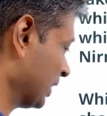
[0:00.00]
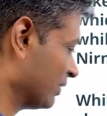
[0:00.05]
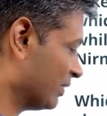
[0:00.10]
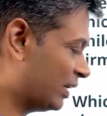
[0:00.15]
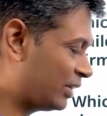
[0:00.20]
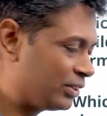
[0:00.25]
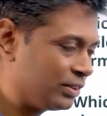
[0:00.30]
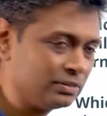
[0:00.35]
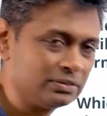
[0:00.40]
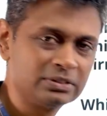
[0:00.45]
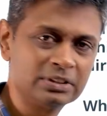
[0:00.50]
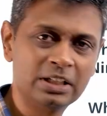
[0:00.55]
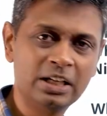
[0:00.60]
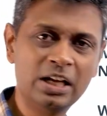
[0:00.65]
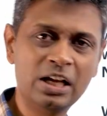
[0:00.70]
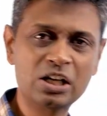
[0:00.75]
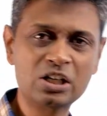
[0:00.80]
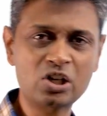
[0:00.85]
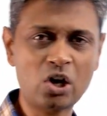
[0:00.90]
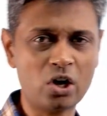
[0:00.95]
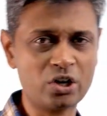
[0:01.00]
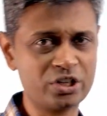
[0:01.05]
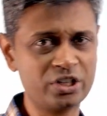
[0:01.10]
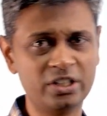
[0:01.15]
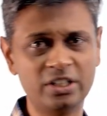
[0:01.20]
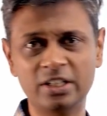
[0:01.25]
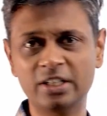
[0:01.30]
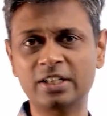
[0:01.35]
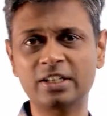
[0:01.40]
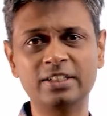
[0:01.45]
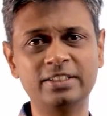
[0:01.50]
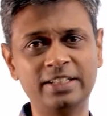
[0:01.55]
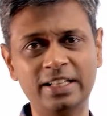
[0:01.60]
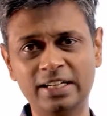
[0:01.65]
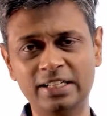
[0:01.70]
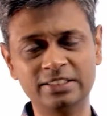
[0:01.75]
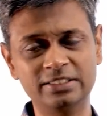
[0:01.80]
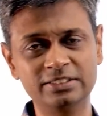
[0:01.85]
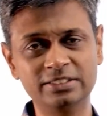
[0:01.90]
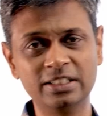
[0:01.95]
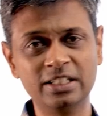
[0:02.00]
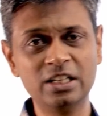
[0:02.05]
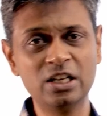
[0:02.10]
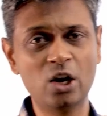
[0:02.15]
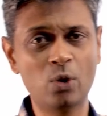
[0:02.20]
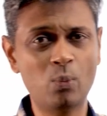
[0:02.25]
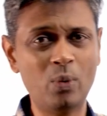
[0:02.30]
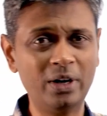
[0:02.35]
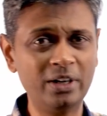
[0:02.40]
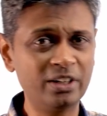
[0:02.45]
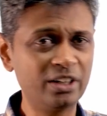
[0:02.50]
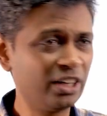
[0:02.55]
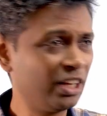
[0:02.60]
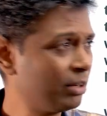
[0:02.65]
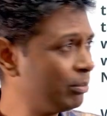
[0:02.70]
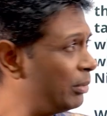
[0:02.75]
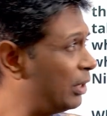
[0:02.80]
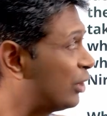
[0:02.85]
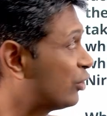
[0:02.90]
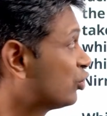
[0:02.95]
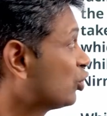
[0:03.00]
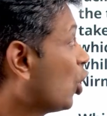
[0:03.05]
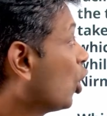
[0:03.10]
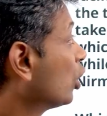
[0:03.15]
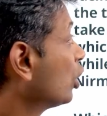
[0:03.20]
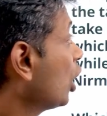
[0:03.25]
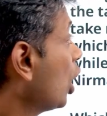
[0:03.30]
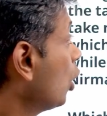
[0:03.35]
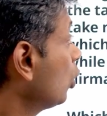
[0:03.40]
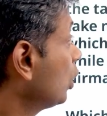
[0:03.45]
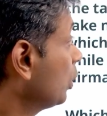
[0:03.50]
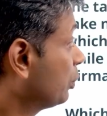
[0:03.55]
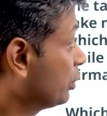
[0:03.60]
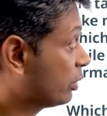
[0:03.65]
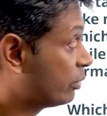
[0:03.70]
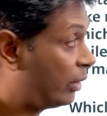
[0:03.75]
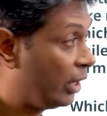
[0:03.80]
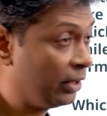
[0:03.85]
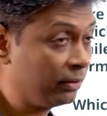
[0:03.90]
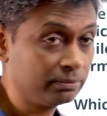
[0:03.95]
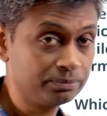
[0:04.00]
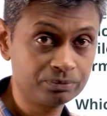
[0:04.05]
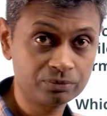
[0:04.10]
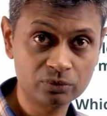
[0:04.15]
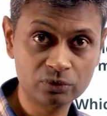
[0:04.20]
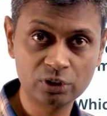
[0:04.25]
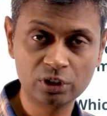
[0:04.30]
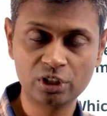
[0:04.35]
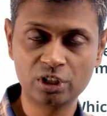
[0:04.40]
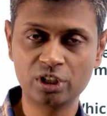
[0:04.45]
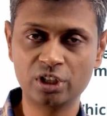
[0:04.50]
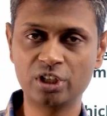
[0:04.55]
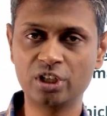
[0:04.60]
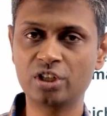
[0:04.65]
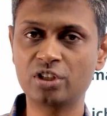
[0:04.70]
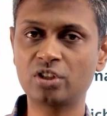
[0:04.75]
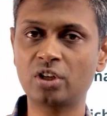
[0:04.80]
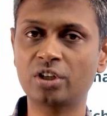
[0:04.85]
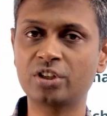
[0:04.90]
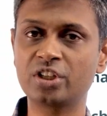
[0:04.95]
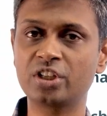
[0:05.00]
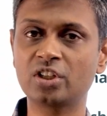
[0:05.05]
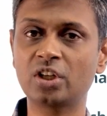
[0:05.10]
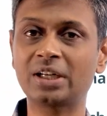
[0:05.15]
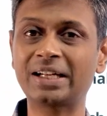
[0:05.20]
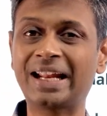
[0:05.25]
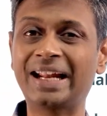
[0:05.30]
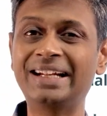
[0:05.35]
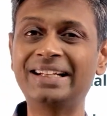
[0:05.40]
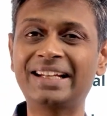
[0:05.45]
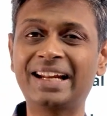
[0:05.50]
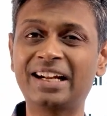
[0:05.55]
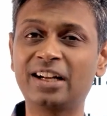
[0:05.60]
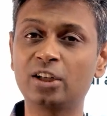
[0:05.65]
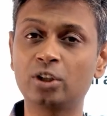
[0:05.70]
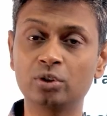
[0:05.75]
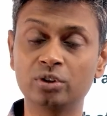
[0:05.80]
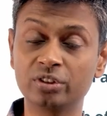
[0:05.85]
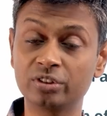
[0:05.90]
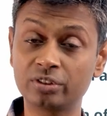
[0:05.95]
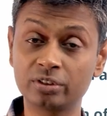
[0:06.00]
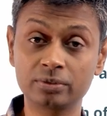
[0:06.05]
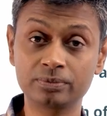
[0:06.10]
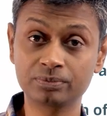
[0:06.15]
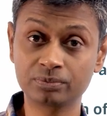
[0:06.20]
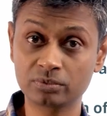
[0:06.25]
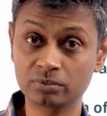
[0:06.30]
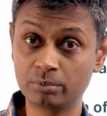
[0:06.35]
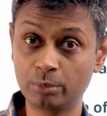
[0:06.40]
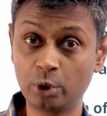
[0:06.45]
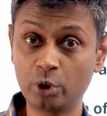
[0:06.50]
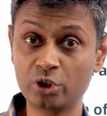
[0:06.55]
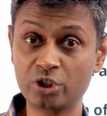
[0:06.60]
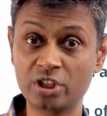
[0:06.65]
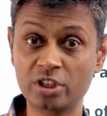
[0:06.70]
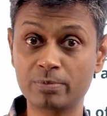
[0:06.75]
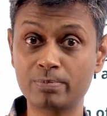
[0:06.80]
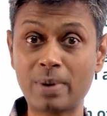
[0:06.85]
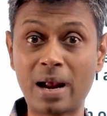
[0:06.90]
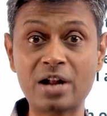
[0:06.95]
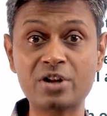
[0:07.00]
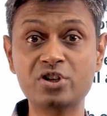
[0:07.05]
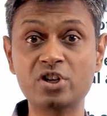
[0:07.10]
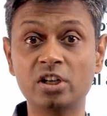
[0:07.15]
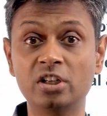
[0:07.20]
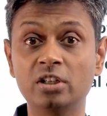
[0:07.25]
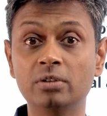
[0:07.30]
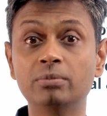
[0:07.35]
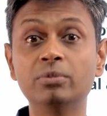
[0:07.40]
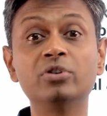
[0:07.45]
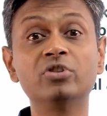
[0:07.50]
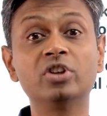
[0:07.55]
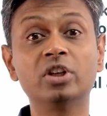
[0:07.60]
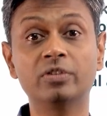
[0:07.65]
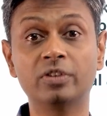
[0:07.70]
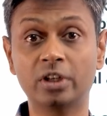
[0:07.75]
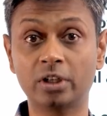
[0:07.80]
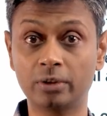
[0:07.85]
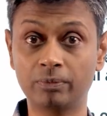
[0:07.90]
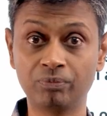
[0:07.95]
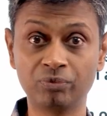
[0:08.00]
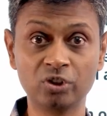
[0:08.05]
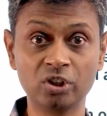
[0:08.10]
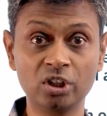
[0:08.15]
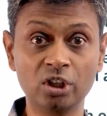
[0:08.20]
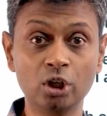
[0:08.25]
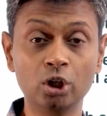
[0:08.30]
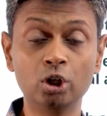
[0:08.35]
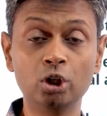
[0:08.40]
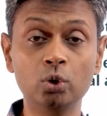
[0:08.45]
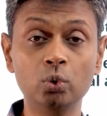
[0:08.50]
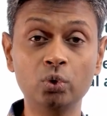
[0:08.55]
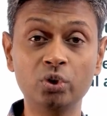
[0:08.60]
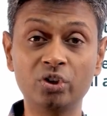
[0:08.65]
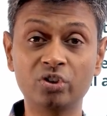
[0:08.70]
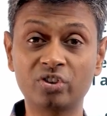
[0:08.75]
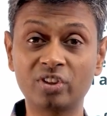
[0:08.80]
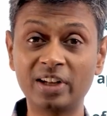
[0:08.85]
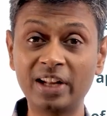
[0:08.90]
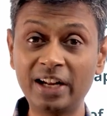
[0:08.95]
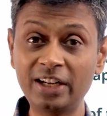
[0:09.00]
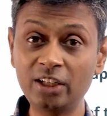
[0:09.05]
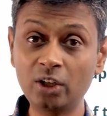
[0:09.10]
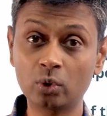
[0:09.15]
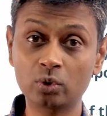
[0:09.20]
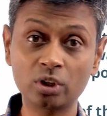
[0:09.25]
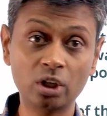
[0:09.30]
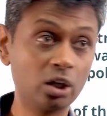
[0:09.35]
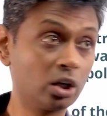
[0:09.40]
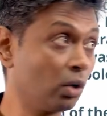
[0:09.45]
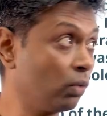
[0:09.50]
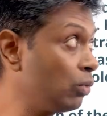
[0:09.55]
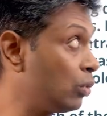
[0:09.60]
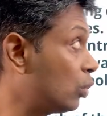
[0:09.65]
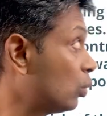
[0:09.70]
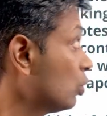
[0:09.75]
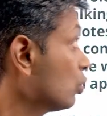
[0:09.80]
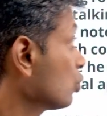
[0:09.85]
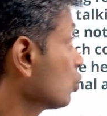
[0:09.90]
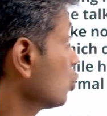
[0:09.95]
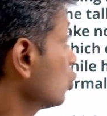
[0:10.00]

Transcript: And so caution her and tell her this. One, Nirmal has gone out of his way. It's not, she's not entitled to this because she's badgered and he's given it. Two, he's laid down the ground rules